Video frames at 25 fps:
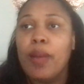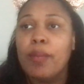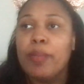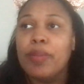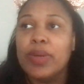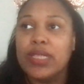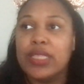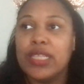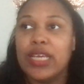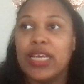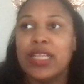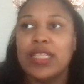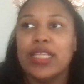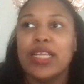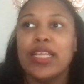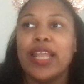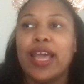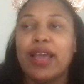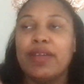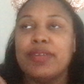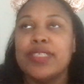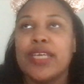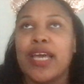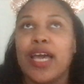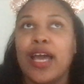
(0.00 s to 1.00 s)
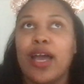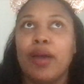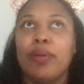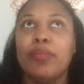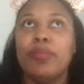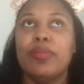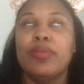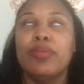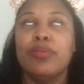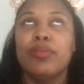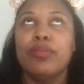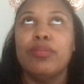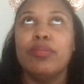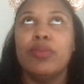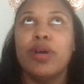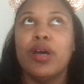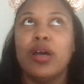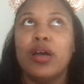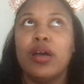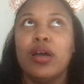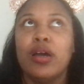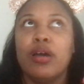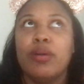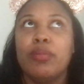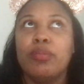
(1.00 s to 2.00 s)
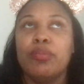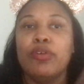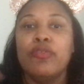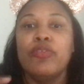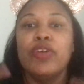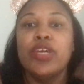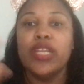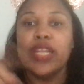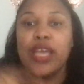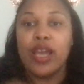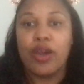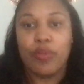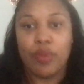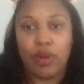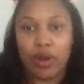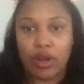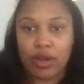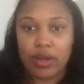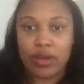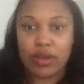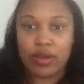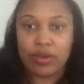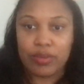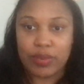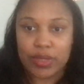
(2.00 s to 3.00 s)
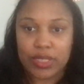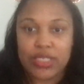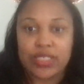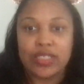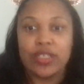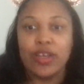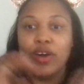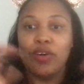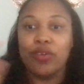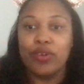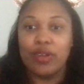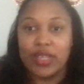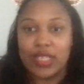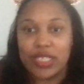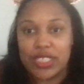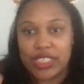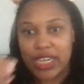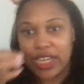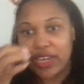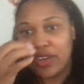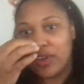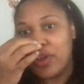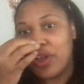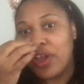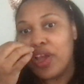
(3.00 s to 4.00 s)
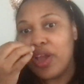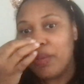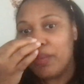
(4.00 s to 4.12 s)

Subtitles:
But then the Lifetime Movie Network, which is a whole other channel,